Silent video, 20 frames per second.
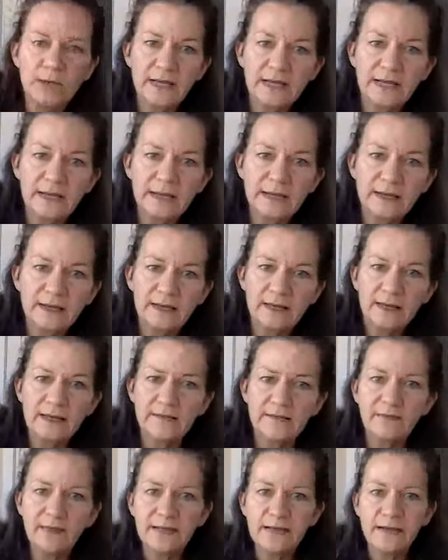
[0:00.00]
way,
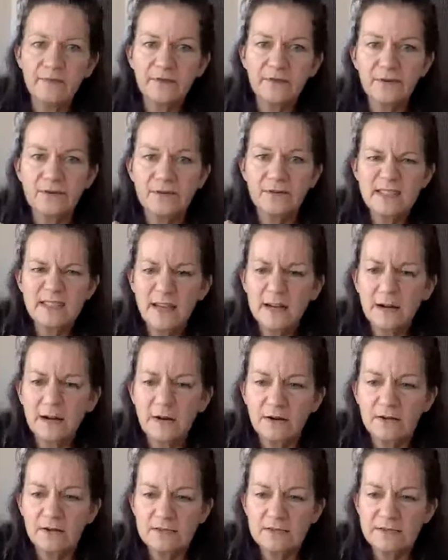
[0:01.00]
and the other, it's kind of
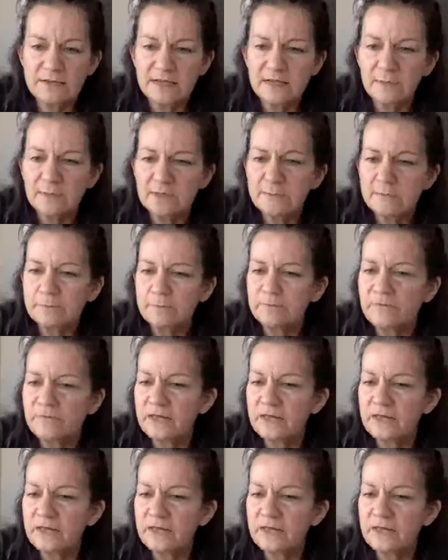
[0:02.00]
hard to see, but,